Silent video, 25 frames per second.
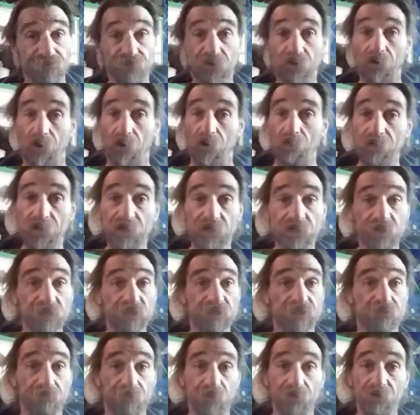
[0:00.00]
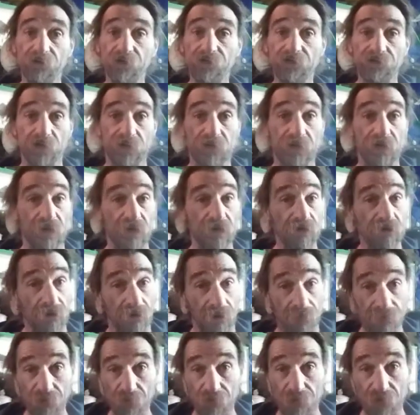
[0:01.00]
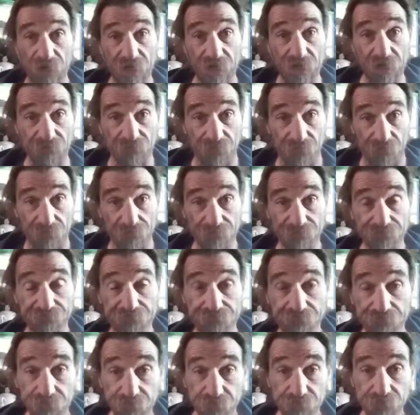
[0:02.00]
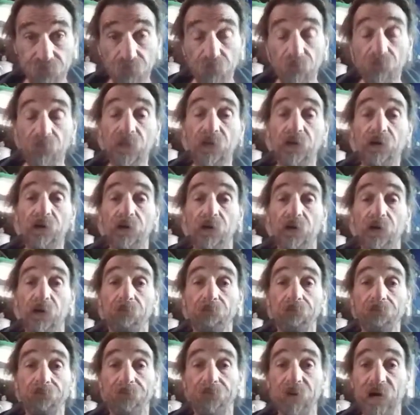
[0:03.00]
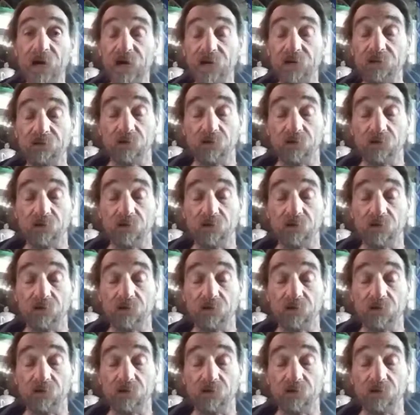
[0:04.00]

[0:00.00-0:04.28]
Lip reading: Call me a conspiracy nut. Call me whatever. But